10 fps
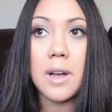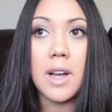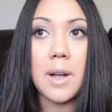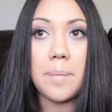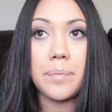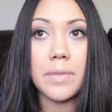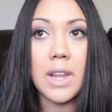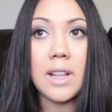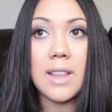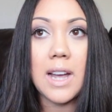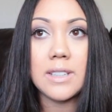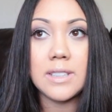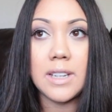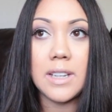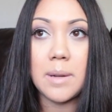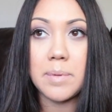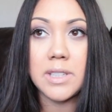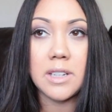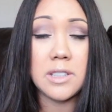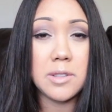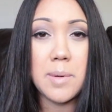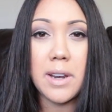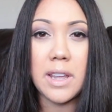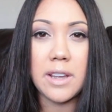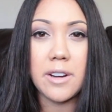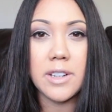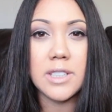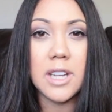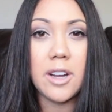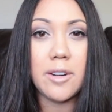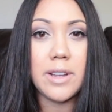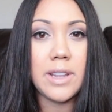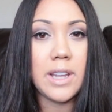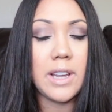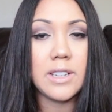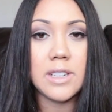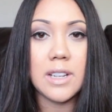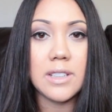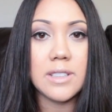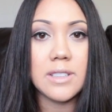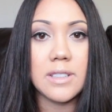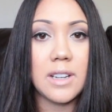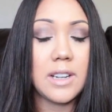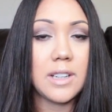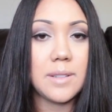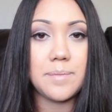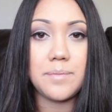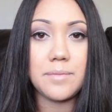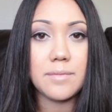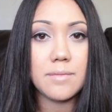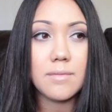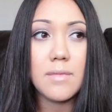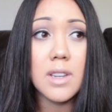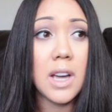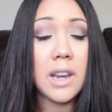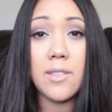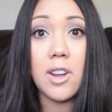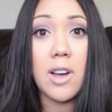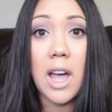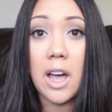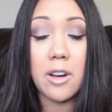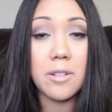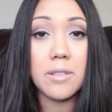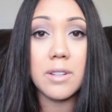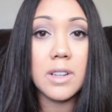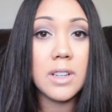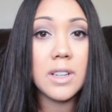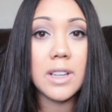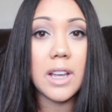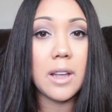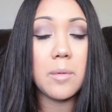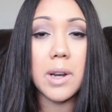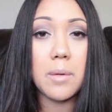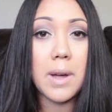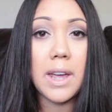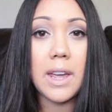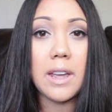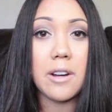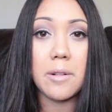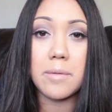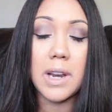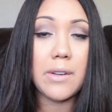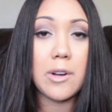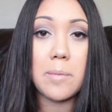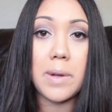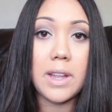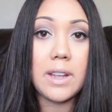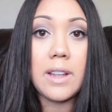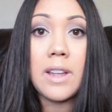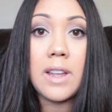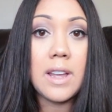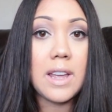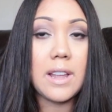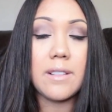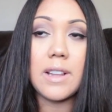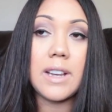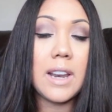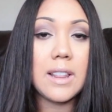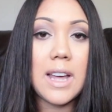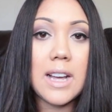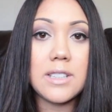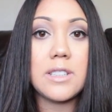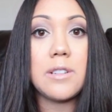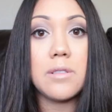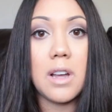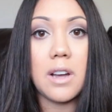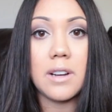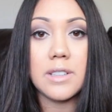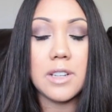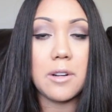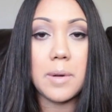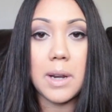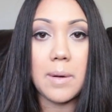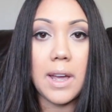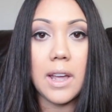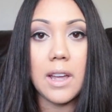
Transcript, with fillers: um, it lasted up until she was about a year or so. And then it just, um, I don't even know how it went away or whatever, but it, it didn't last too long. And so it went away,